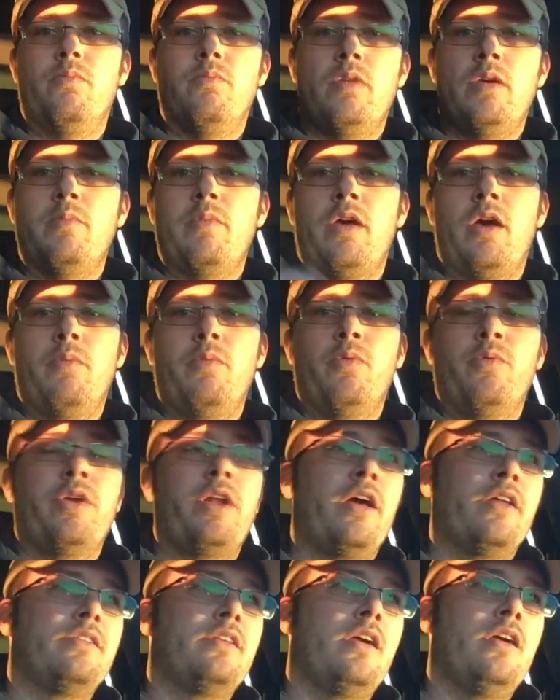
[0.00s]
me and my helper
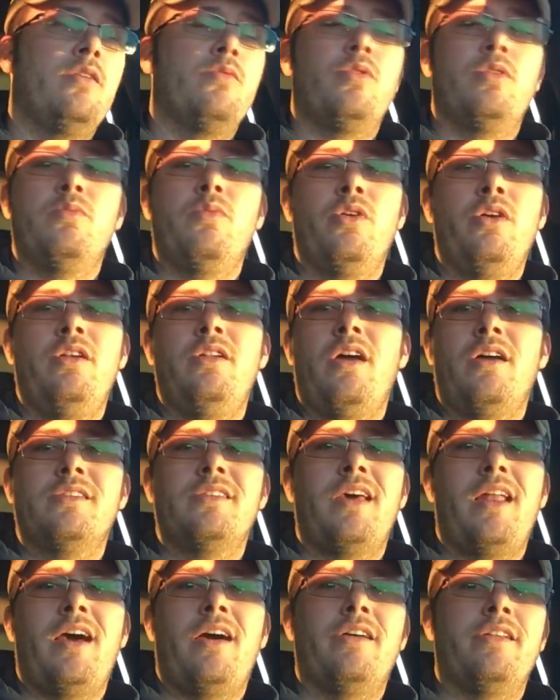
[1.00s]
went out there, and one morning
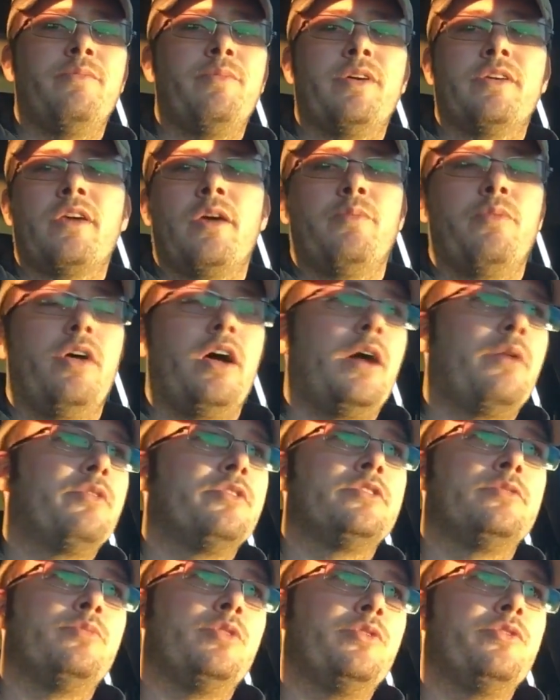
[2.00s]
knocked that out in a couple
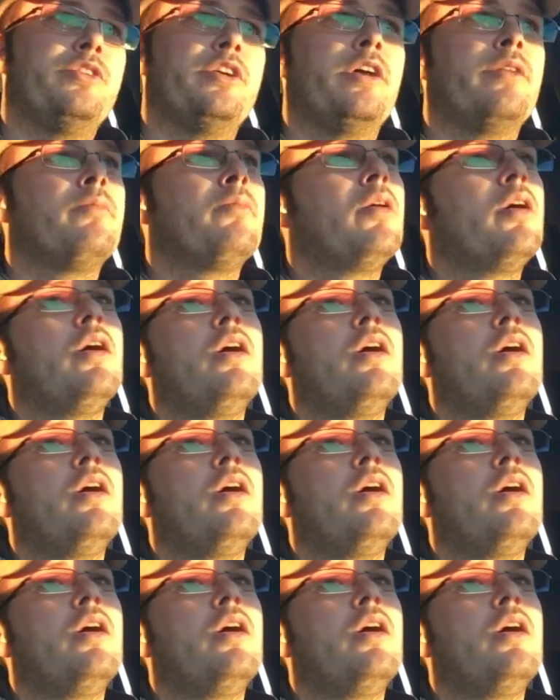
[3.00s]
hours, and we were done.